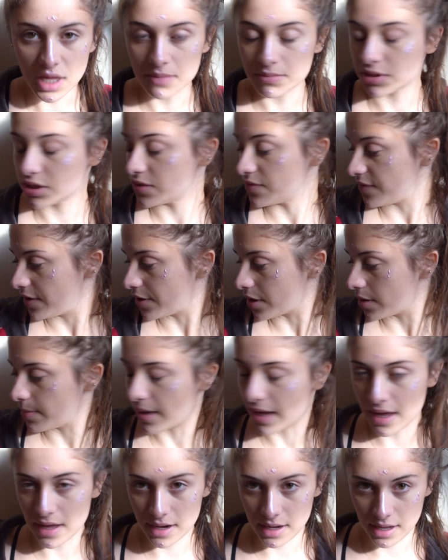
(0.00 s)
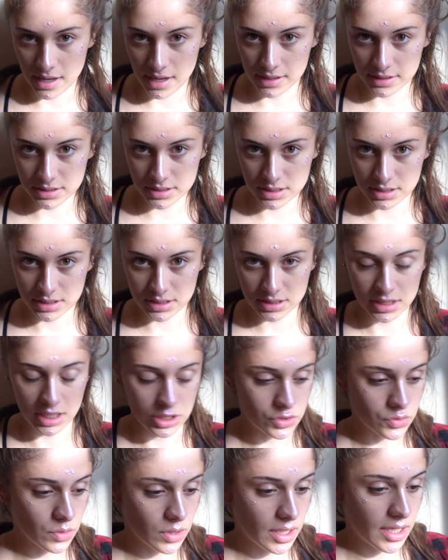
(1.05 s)
just very bad at
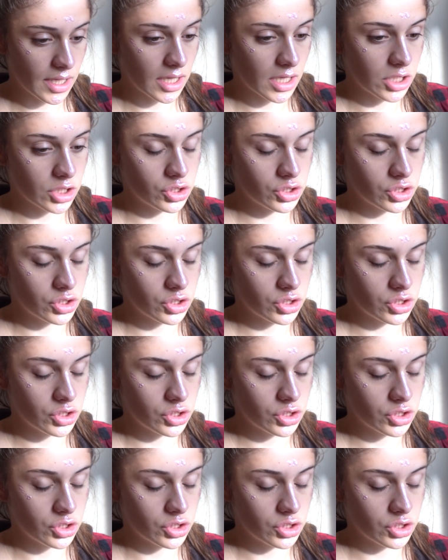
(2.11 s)
scheduling,